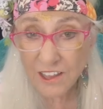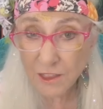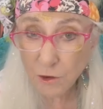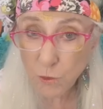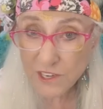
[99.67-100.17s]

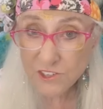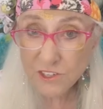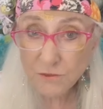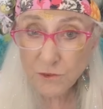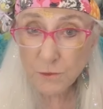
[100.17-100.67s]
The
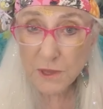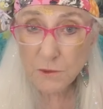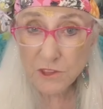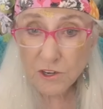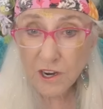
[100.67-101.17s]
question for me
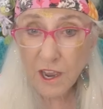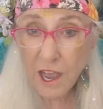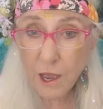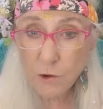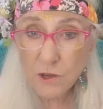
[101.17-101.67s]
with her,
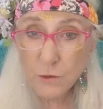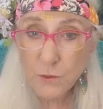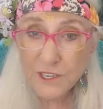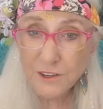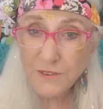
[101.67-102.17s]
how could
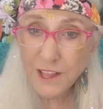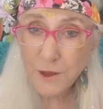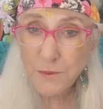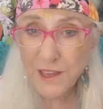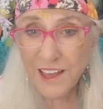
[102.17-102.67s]
we develop